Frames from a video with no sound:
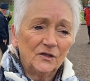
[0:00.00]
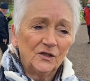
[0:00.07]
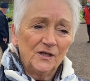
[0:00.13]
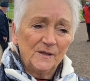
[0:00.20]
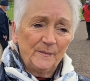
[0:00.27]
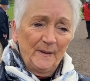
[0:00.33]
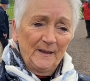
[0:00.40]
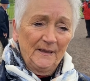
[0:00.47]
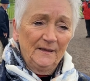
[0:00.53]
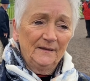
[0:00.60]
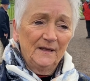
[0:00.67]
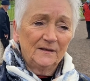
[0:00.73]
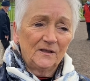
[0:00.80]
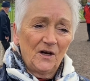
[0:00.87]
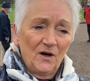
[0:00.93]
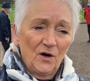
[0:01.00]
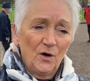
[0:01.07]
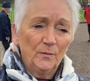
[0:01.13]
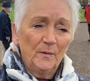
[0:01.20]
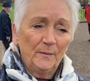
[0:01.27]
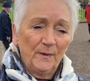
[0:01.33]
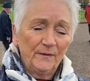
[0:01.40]
She's been in the care
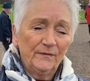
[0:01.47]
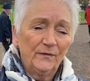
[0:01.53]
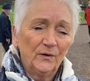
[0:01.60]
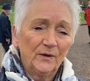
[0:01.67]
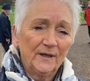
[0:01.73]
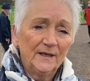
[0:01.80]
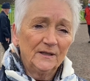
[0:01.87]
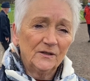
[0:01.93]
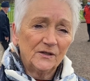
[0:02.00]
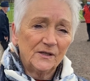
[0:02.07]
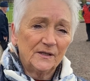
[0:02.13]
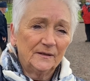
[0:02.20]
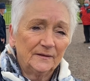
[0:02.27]
home about 4 years.